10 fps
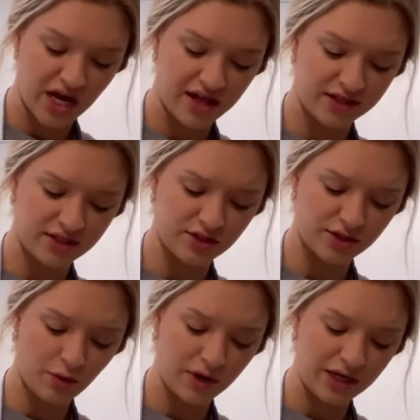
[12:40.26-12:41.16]
And this is
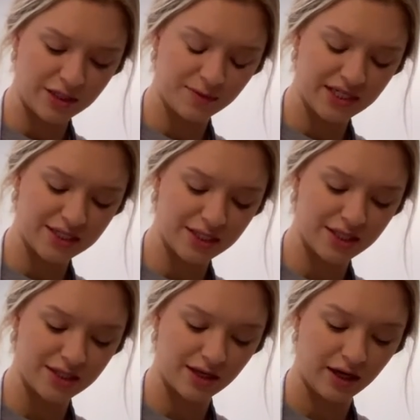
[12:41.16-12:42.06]
so nice because this
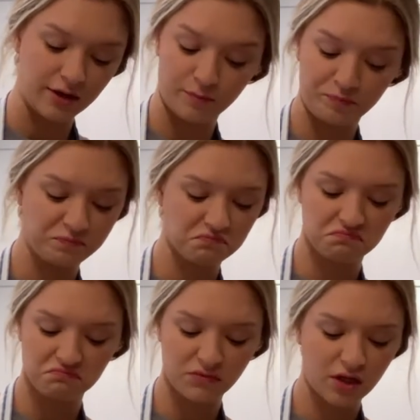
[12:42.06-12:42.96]
is like
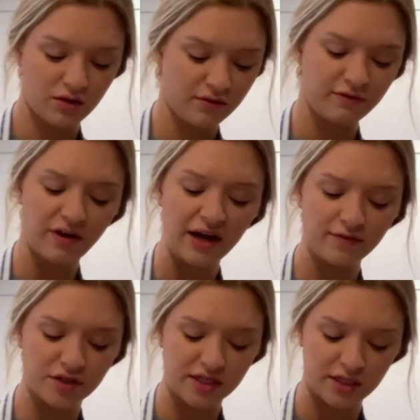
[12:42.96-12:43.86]
5
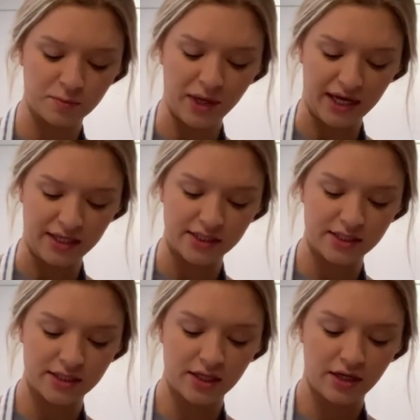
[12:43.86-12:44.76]
or 6
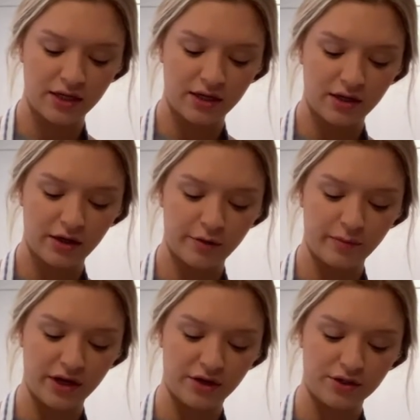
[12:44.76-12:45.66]
bites
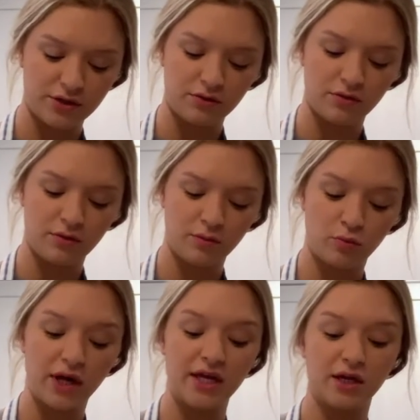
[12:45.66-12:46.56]
compared to
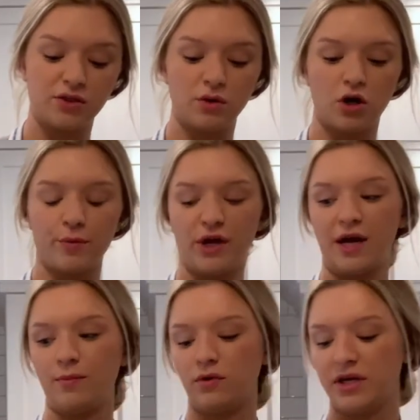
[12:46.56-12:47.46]
breaking into a caramel
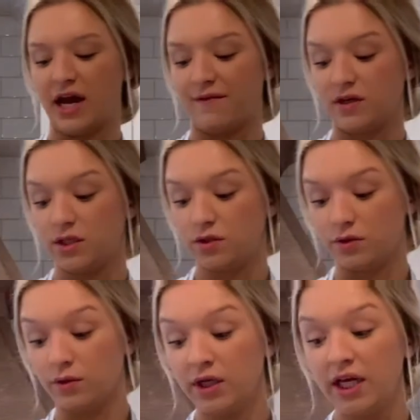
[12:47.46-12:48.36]
apple and having
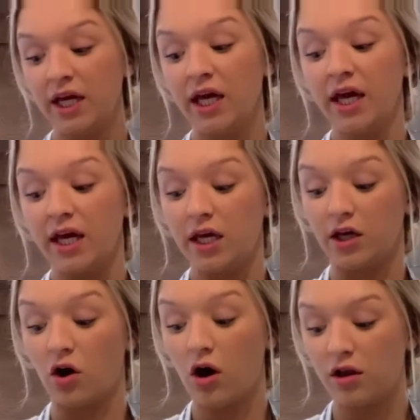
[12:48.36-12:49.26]
to
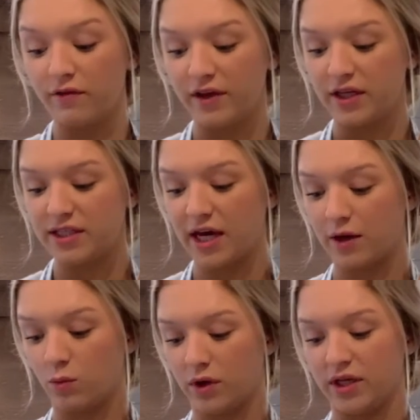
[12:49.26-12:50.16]
eat all of it
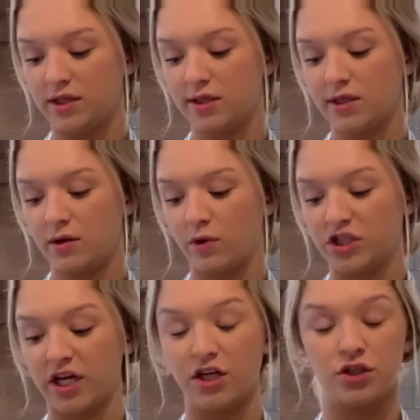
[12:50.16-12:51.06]
at once, which
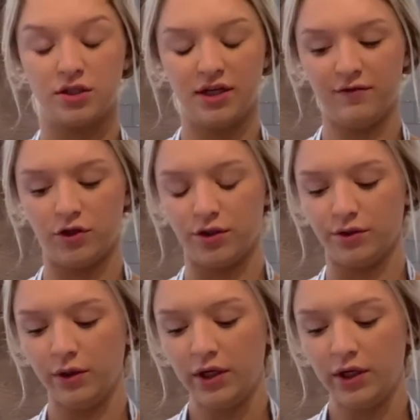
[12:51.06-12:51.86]
I can just never do.